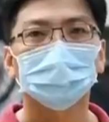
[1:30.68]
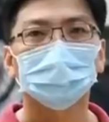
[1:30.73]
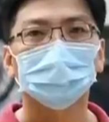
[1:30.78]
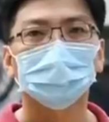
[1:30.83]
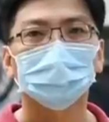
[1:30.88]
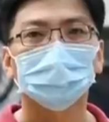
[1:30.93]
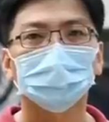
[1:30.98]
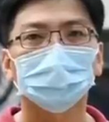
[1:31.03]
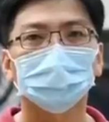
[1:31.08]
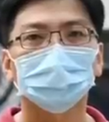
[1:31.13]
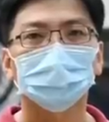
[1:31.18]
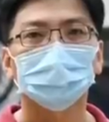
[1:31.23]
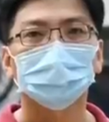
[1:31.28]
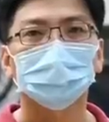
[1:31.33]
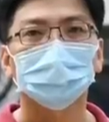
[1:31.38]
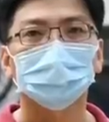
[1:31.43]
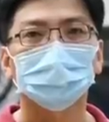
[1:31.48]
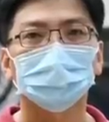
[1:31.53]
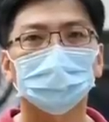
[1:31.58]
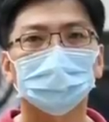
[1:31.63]
is
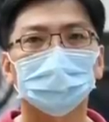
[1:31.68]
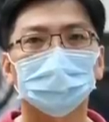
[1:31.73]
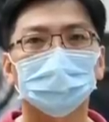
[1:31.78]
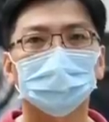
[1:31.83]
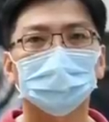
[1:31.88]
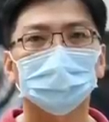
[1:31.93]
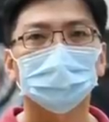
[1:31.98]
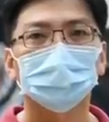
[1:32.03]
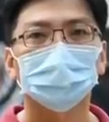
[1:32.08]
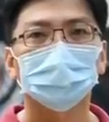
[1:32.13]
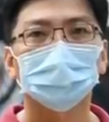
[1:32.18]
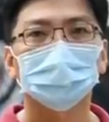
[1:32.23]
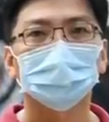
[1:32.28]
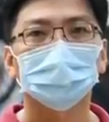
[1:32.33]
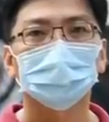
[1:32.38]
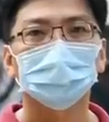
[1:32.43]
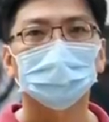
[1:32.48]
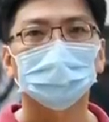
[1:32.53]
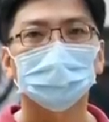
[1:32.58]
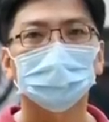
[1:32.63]
that, in
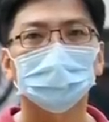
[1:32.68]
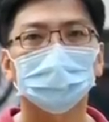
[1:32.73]
fact,